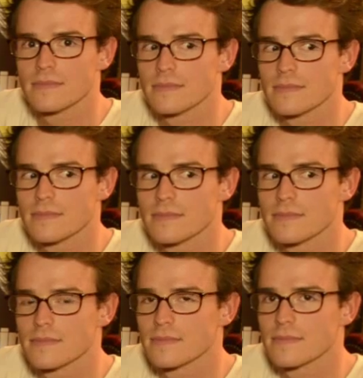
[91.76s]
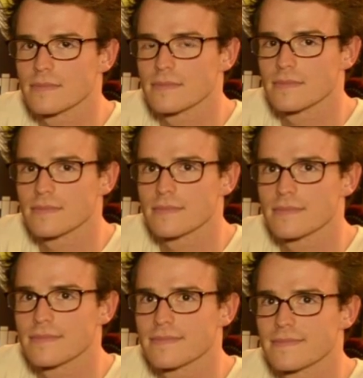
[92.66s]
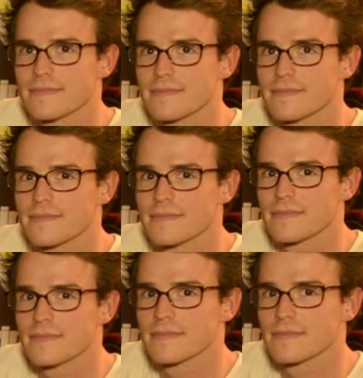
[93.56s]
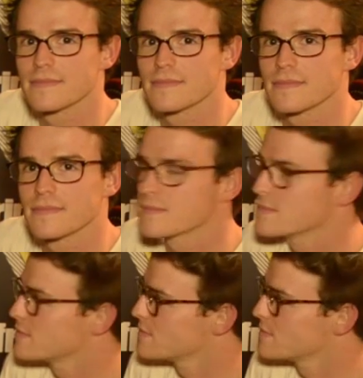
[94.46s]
(not speaking)